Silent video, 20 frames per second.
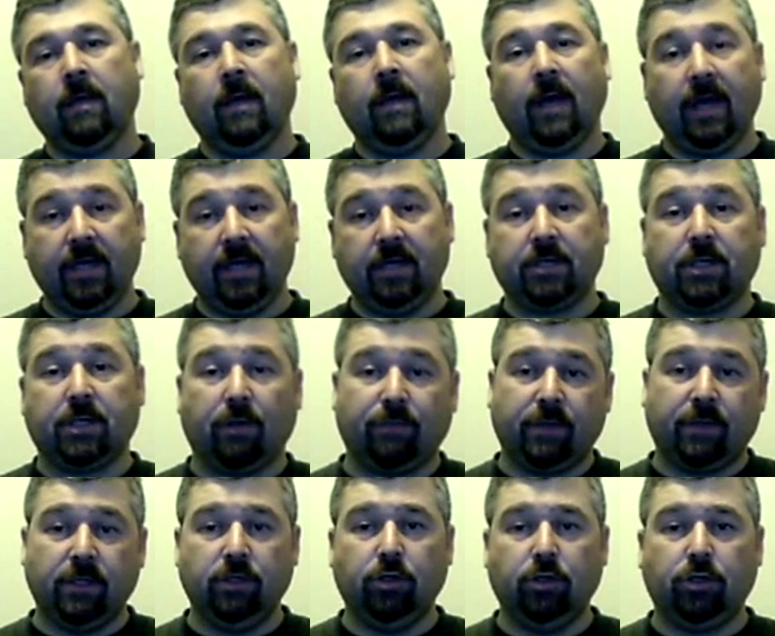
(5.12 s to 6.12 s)
Hi airsoft
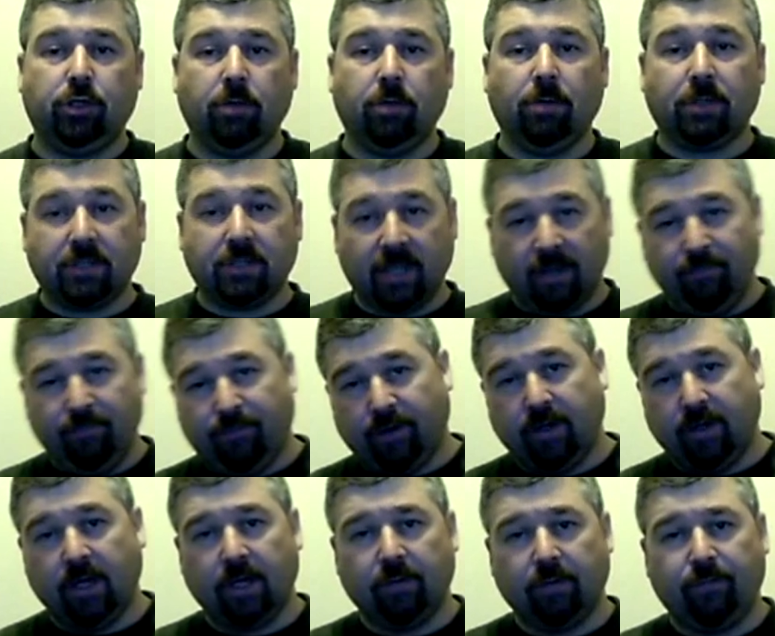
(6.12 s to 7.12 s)
and YouTubers, time for
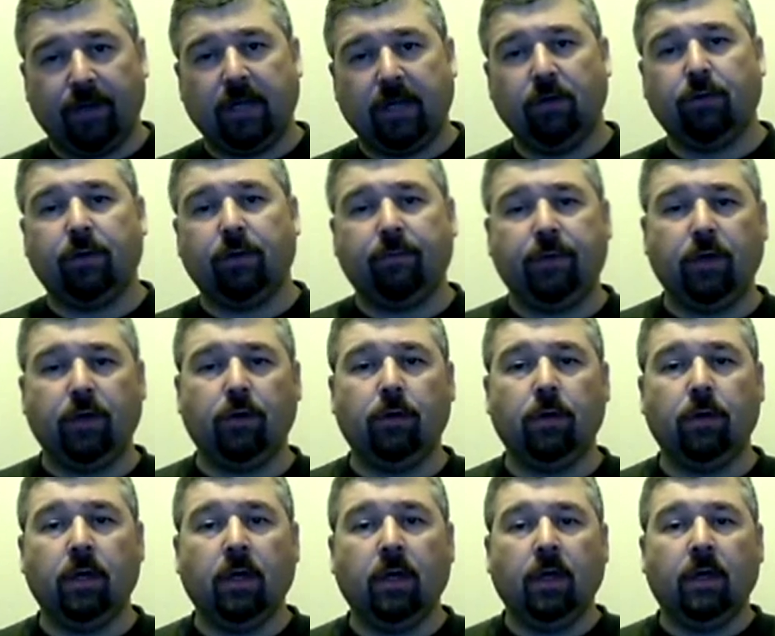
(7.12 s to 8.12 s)
another video review.
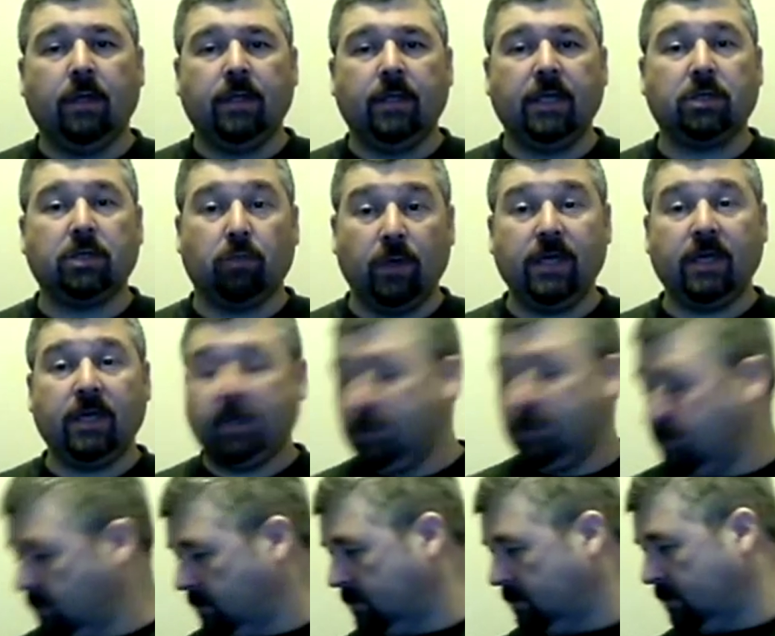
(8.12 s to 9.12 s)
This week